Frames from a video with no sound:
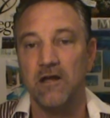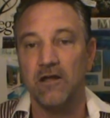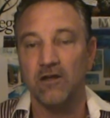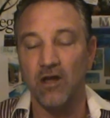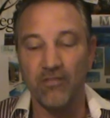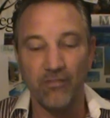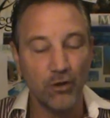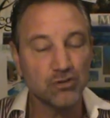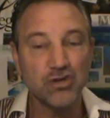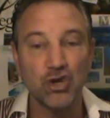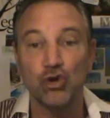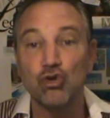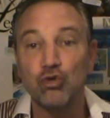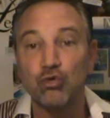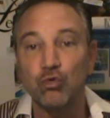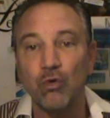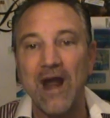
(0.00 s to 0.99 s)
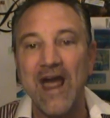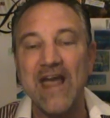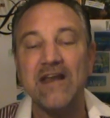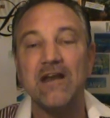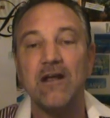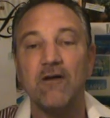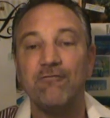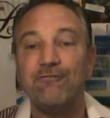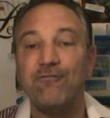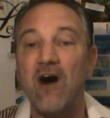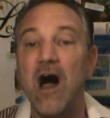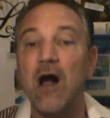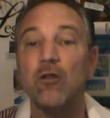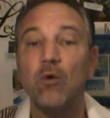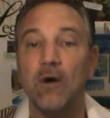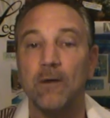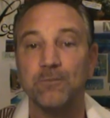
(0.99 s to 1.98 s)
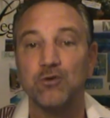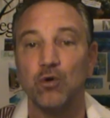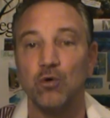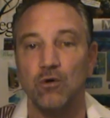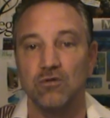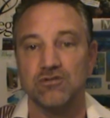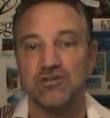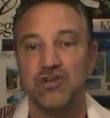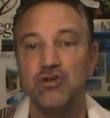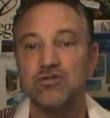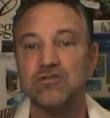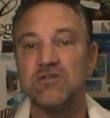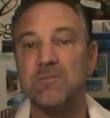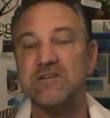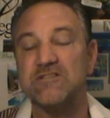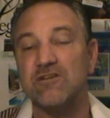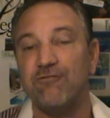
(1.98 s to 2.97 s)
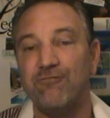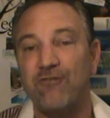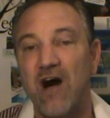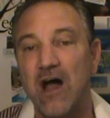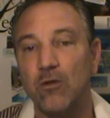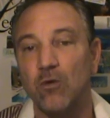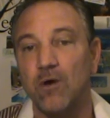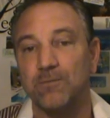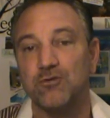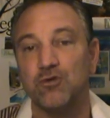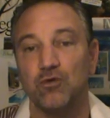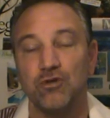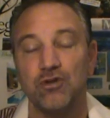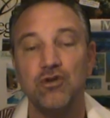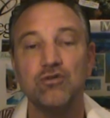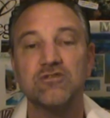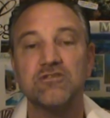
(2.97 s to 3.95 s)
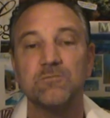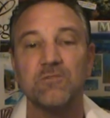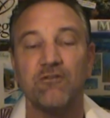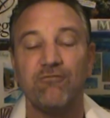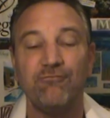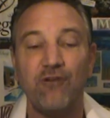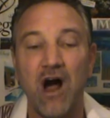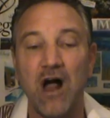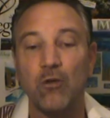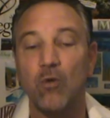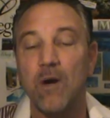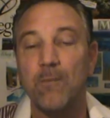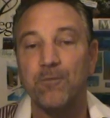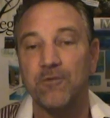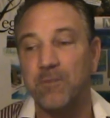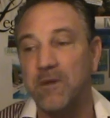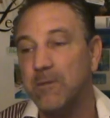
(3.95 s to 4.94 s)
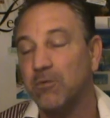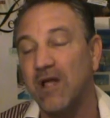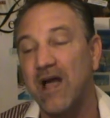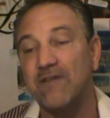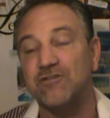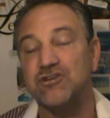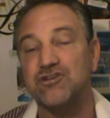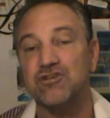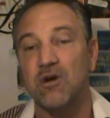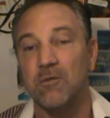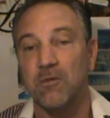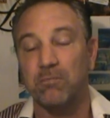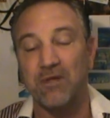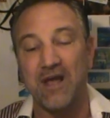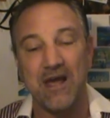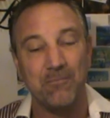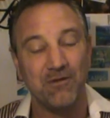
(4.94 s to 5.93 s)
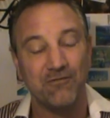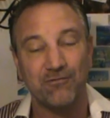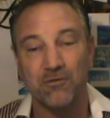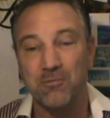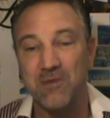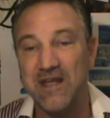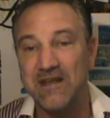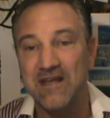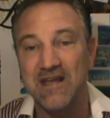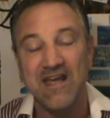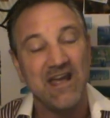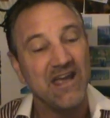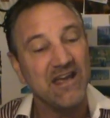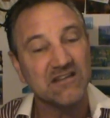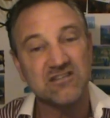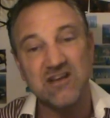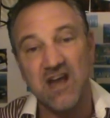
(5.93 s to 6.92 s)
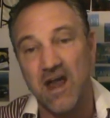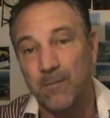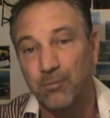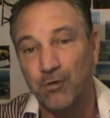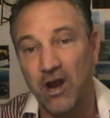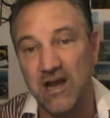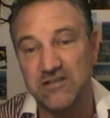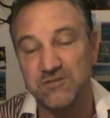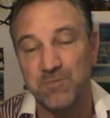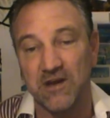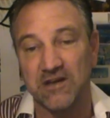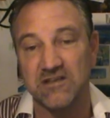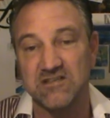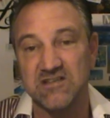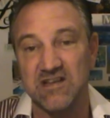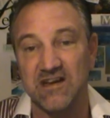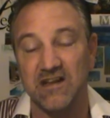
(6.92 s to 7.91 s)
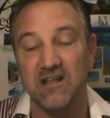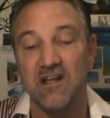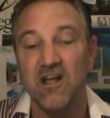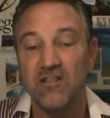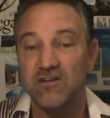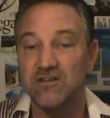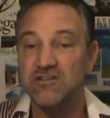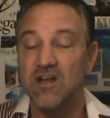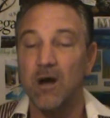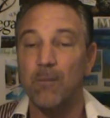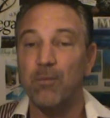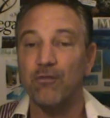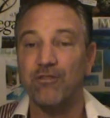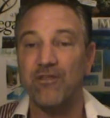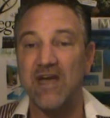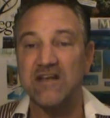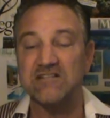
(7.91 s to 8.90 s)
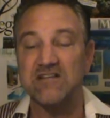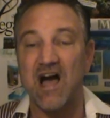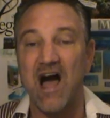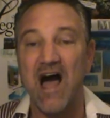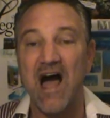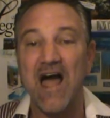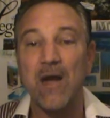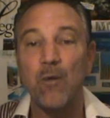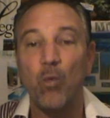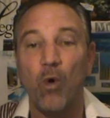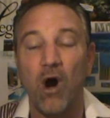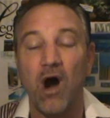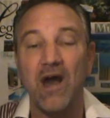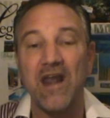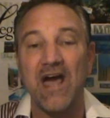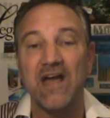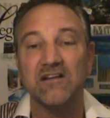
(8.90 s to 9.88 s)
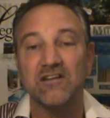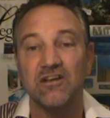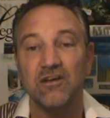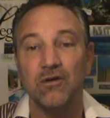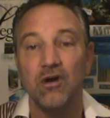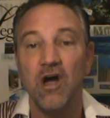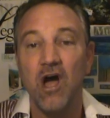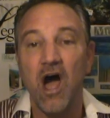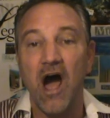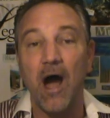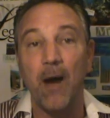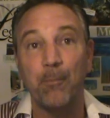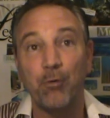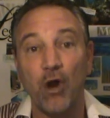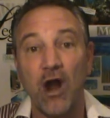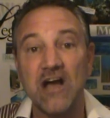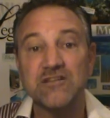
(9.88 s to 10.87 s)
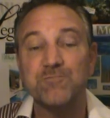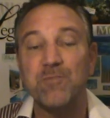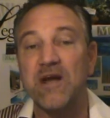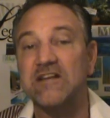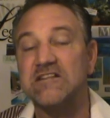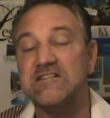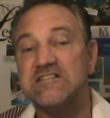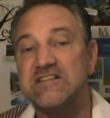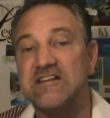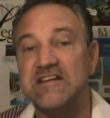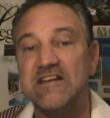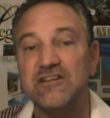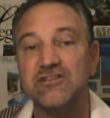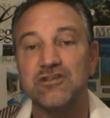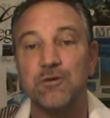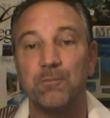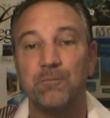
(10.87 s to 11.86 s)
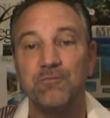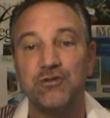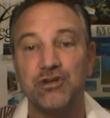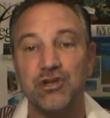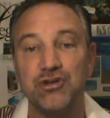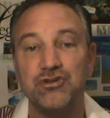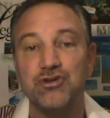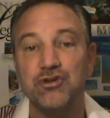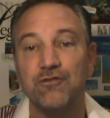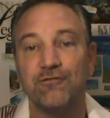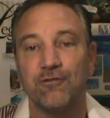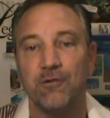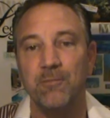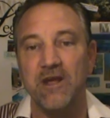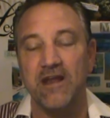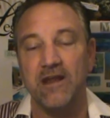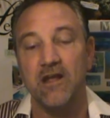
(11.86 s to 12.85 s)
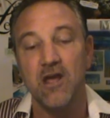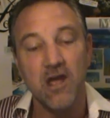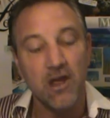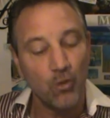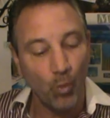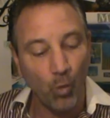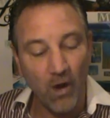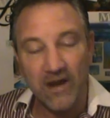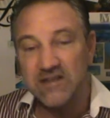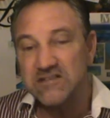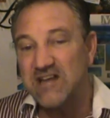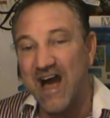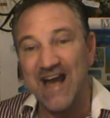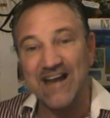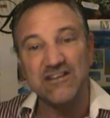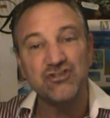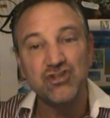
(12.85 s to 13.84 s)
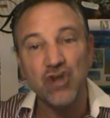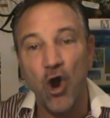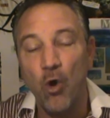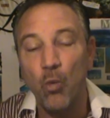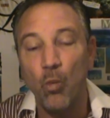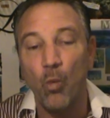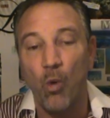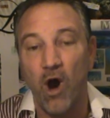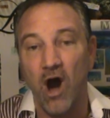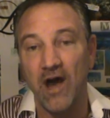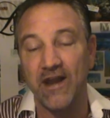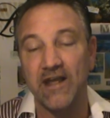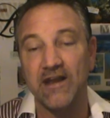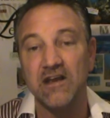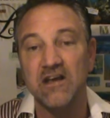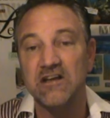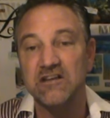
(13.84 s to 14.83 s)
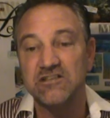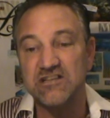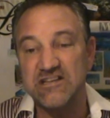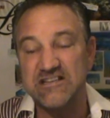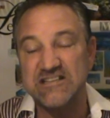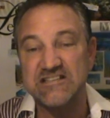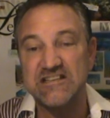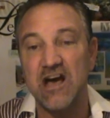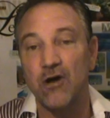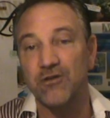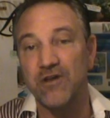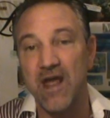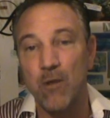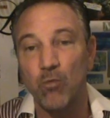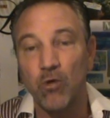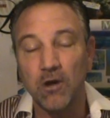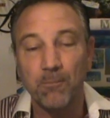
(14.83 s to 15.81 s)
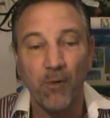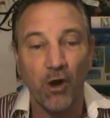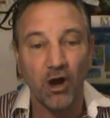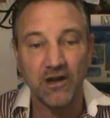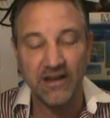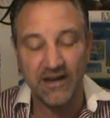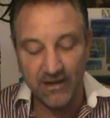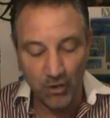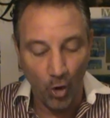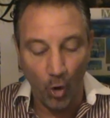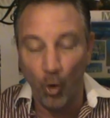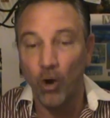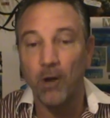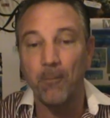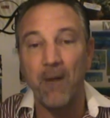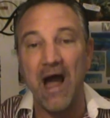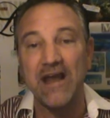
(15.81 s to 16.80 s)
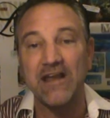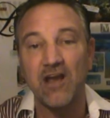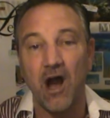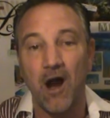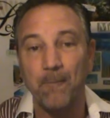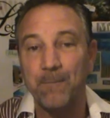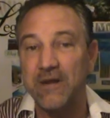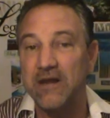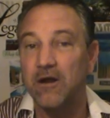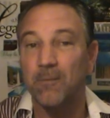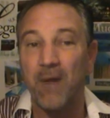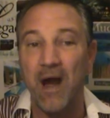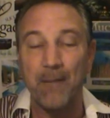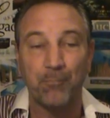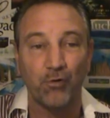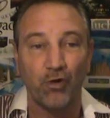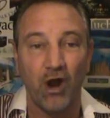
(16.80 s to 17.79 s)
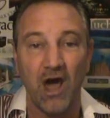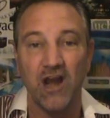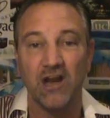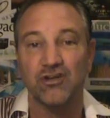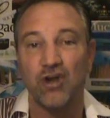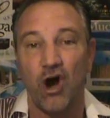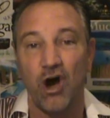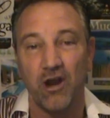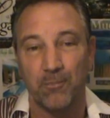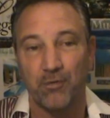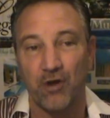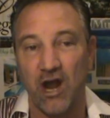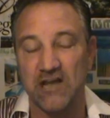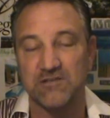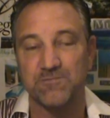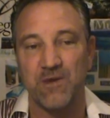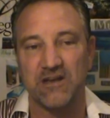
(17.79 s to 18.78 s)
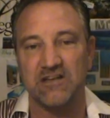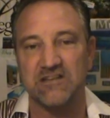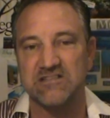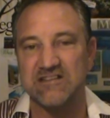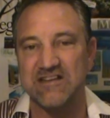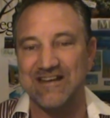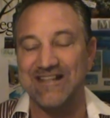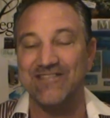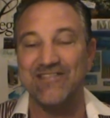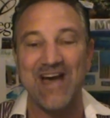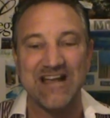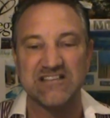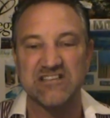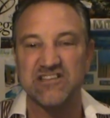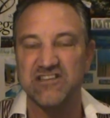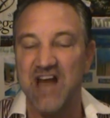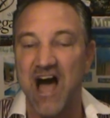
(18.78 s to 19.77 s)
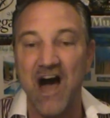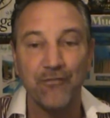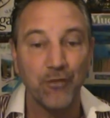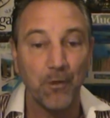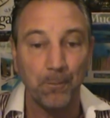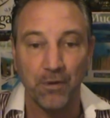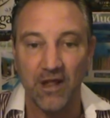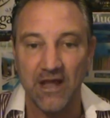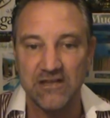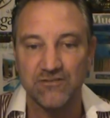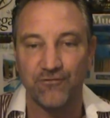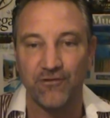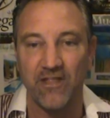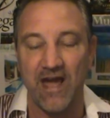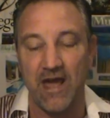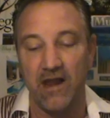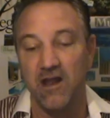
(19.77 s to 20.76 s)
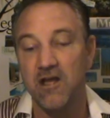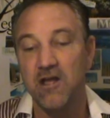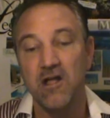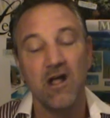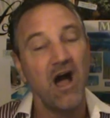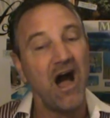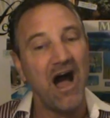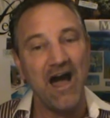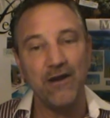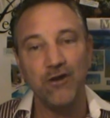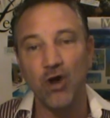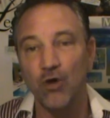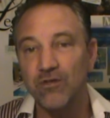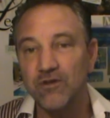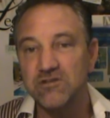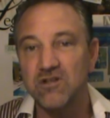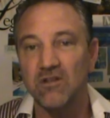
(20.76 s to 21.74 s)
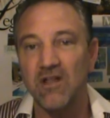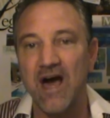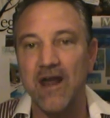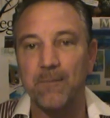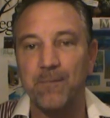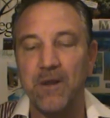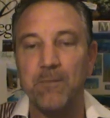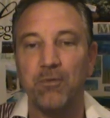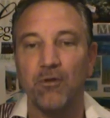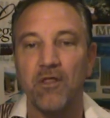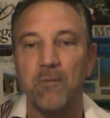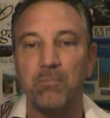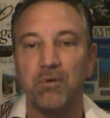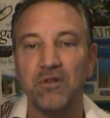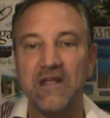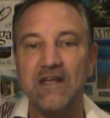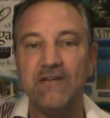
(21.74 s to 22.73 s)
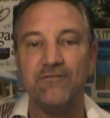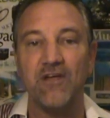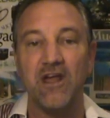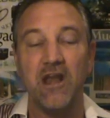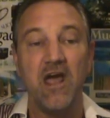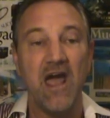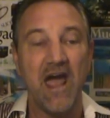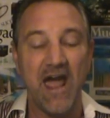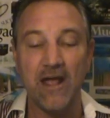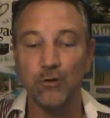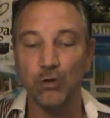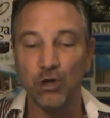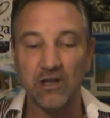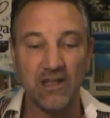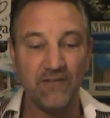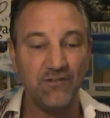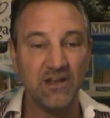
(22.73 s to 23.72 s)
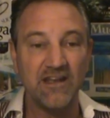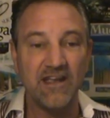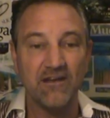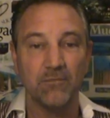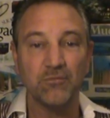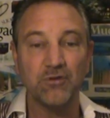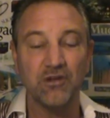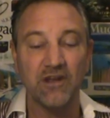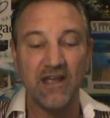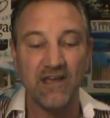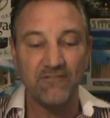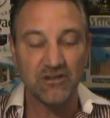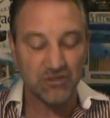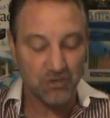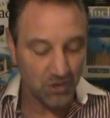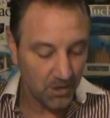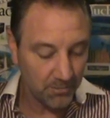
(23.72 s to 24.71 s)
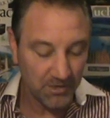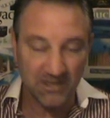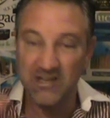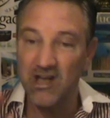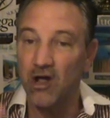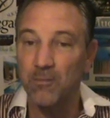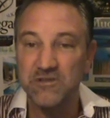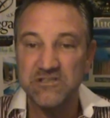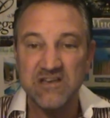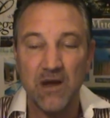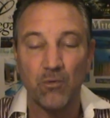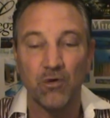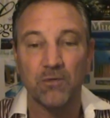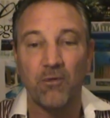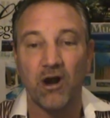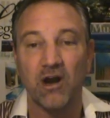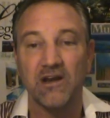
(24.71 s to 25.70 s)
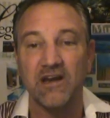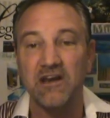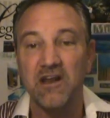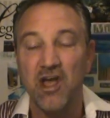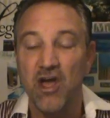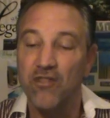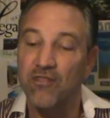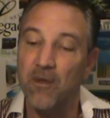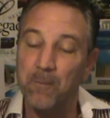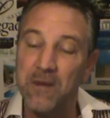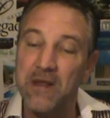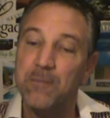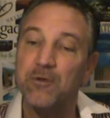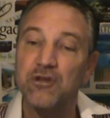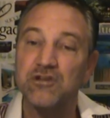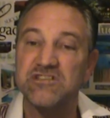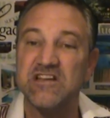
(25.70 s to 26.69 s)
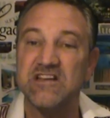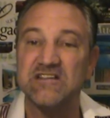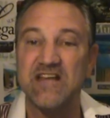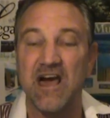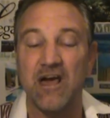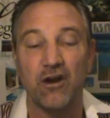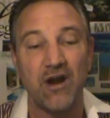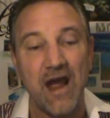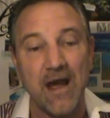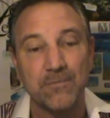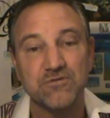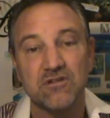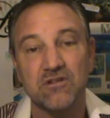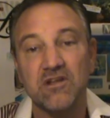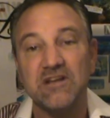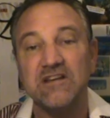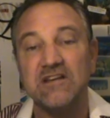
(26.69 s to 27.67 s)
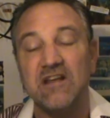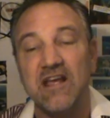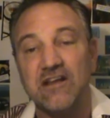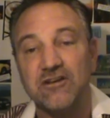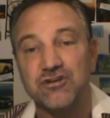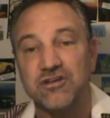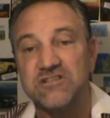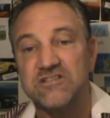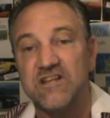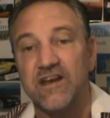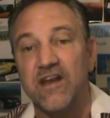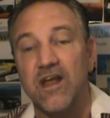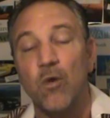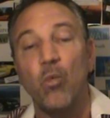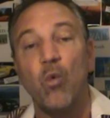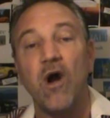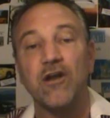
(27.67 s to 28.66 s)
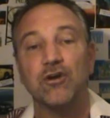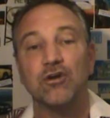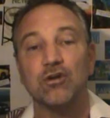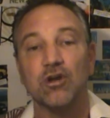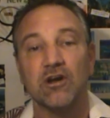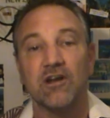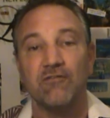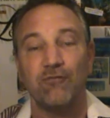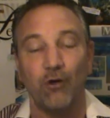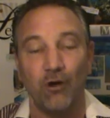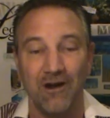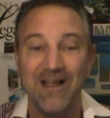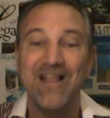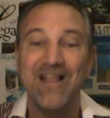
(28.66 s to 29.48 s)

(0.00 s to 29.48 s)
Those are great follow-up tools. Use them as a follow-up tool. Use them to follow up with people after you show them the plan. But for me, it's not a prospecting CD. There's a couple things I want a prospecting CD to do for me. One is I don't want it to sell network marketing or my company or my product on a prospecting CD. That's not the place for that. I know there's a lot of people that believe that, hey, look, if you give it to them, you tell them it's network marketing, the people you sit down are absolutely interested in what you're looking for.